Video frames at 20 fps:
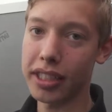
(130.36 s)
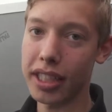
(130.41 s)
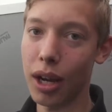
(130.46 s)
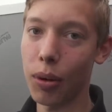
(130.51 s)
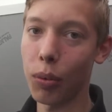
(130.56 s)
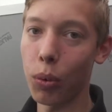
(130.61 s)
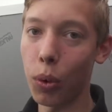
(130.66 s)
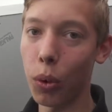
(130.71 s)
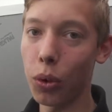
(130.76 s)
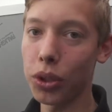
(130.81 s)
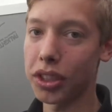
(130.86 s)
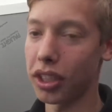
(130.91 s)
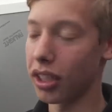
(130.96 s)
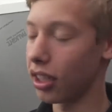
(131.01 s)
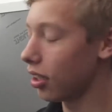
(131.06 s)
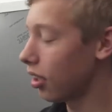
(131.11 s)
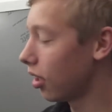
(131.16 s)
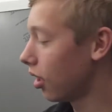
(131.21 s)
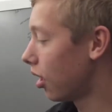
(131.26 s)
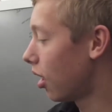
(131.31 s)
that
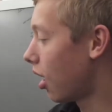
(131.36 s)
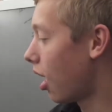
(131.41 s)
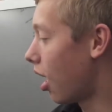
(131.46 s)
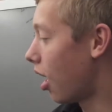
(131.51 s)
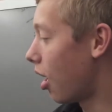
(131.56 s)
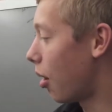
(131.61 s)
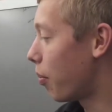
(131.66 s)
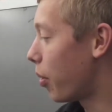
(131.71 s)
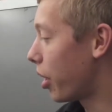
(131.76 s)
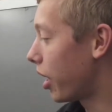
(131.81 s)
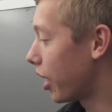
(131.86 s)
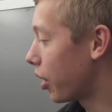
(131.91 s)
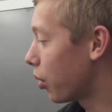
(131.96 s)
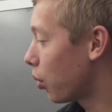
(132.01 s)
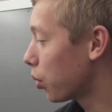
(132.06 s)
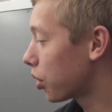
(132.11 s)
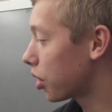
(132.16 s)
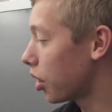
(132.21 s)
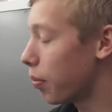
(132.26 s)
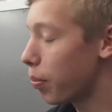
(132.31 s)
water, but they
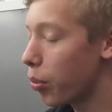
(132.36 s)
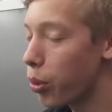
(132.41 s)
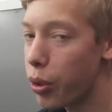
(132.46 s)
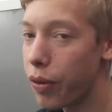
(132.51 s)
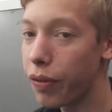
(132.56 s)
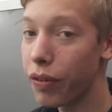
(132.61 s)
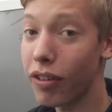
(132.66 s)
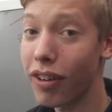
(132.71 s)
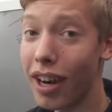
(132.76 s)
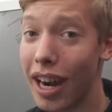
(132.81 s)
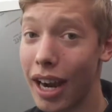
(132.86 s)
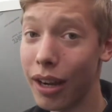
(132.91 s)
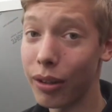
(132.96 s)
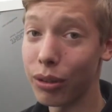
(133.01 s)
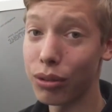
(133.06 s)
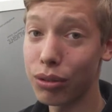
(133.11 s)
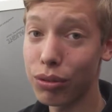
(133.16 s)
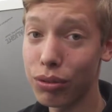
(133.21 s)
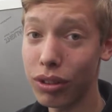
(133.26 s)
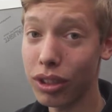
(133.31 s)
also move
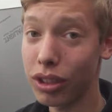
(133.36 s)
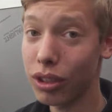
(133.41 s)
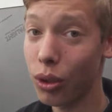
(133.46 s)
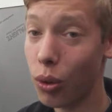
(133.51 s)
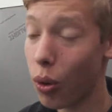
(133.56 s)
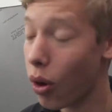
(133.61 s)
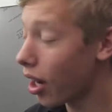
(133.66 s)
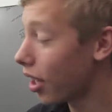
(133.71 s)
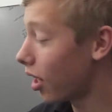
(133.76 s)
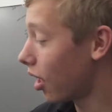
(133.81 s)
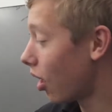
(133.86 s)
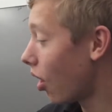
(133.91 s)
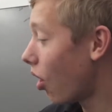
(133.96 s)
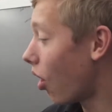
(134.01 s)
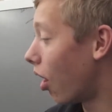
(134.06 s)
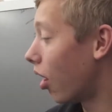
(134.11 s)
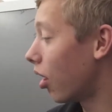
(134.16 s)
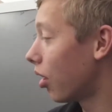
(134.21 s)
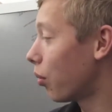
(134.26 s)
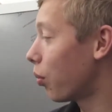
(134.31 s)
around quite a
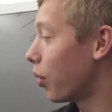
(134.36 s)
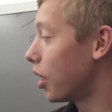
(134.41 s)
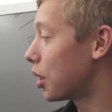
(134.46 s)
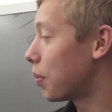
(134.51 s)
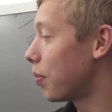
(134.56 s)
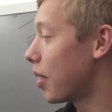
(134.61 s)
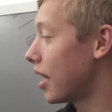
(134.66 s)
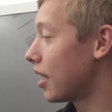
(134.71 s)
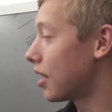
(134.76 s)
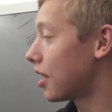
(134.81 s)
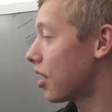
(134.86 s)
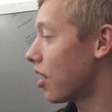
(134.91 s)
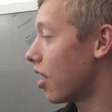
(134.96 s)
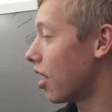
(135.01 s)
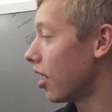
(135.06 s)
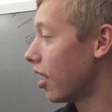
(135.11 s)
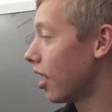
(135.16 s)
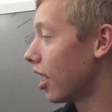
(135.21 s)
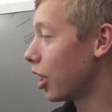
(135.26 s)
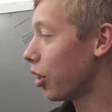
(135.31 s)
lot, which means
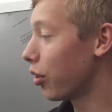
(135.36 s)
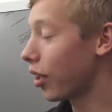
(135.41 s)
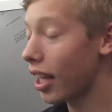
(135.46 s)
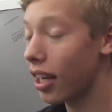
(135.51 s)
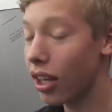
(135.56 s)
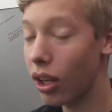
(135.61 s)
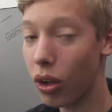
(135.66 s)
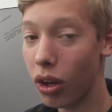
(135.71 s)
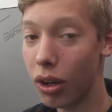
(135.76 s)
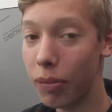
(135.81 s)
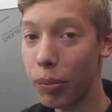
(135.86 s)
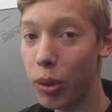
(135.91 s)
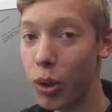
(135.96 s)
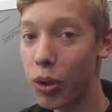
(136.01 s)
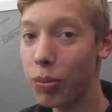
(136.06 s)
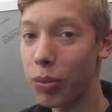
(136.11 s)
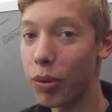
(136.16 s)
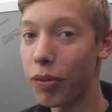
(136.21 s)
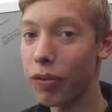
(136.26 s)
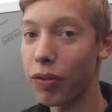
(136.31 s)
that you get a lot of
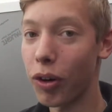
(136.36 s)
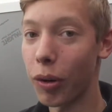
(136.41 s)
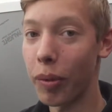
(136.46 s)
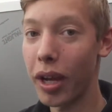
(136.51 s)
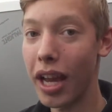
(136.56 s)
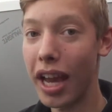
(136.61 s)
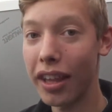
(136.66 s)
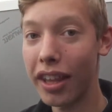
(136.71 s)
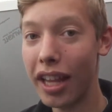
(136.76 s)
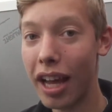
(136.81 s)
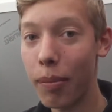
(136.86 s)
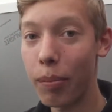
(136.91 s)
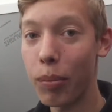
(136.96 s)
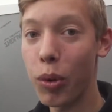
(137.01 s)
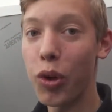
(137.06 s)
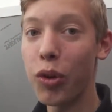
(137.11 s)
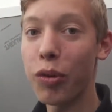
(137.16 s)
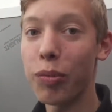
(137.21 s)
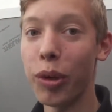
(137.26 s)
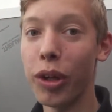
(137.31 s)
movement from it, and that
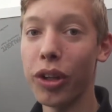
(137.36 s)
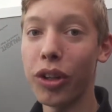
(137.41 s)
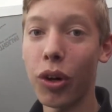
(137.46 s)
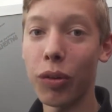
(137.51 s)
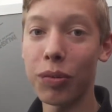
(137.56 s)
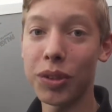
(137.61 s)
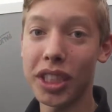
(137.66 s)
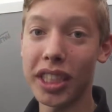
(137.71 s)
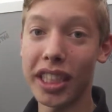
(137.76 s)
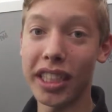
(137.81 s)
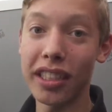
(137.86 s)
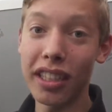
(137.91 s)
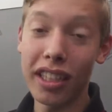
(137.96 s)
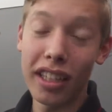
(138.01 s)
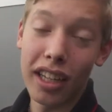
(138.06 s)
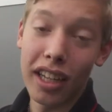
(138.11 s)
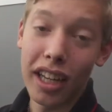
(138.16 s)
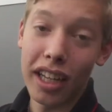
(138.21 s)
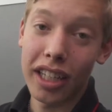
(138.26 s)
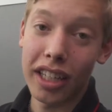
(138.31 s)
movement, obviously,
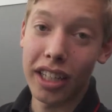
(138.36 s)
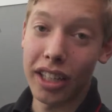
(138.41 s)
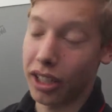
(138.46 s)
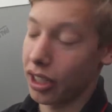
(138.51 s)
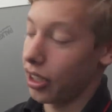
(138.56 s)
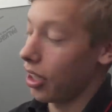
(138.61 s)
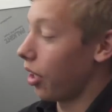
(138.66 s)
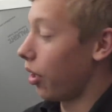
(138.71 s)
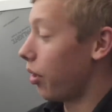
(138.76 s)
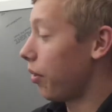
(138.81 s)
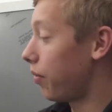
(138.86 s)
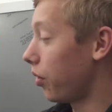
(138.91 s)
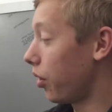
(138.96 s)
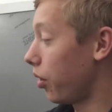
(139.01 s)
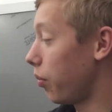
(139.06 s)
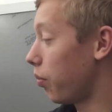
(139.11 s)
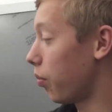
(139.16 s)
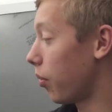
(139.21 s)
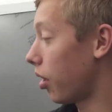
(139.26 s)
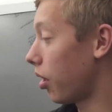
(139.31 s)
you know, if you